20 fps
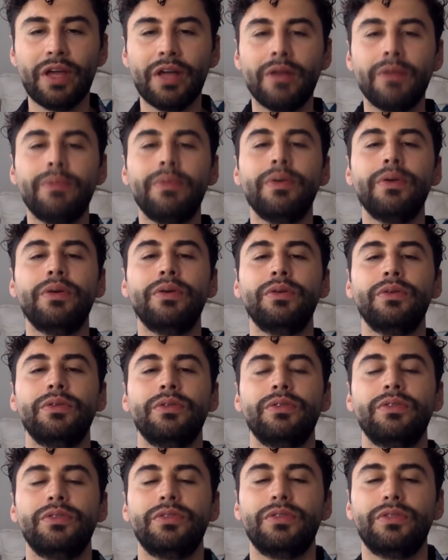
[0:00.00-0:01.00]

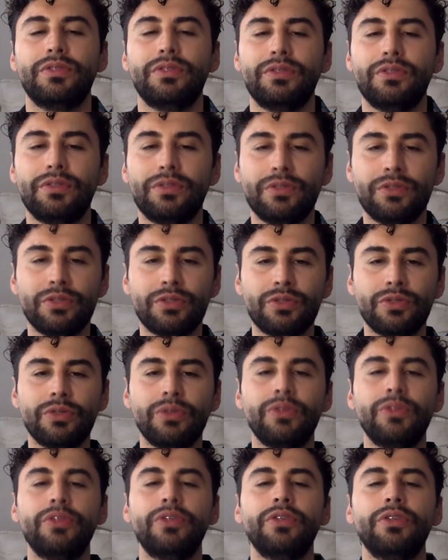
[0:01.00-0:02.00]
elbows, your
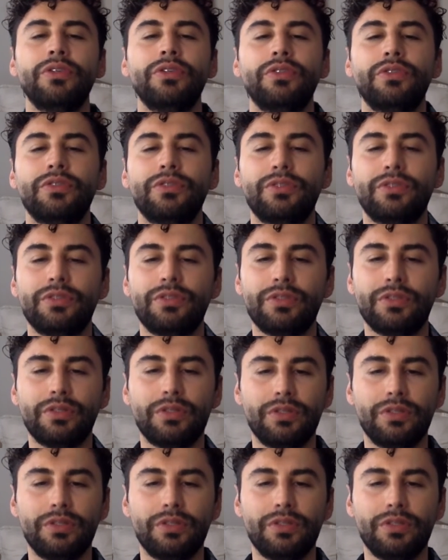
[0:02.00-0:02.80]
shoulders.